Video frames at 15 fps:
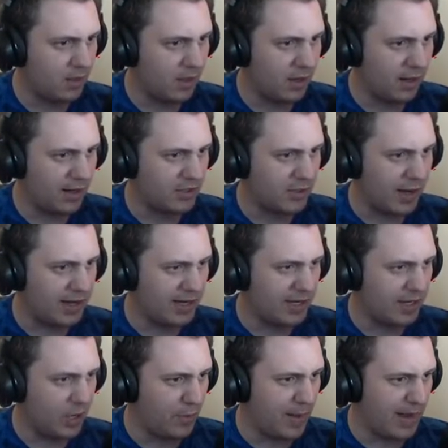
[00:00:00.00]
Alright, so I need to
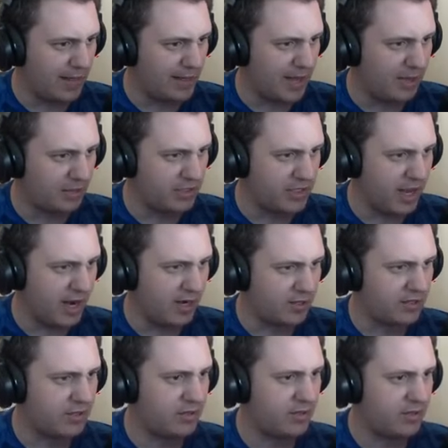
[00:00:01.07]
go back downstairs.
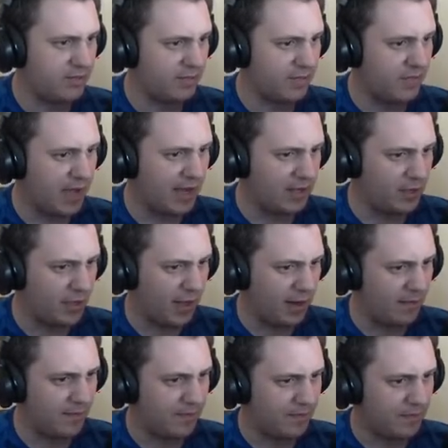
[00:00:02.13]
I can do that.
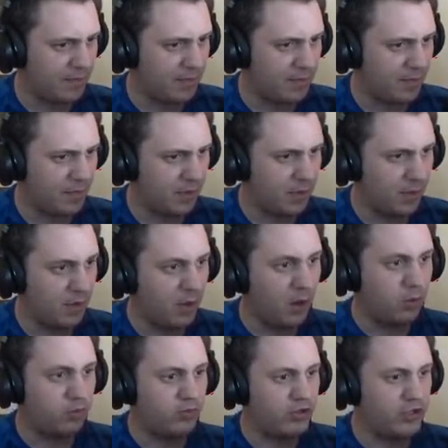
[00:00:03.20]

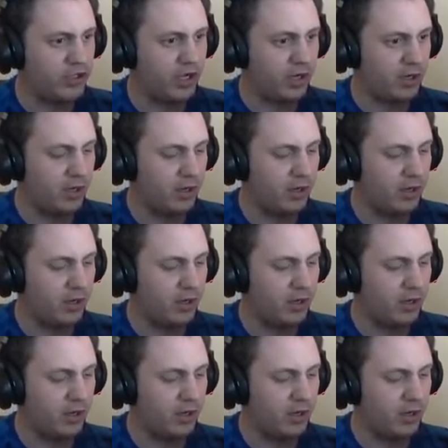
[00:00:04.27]
Oh, shit.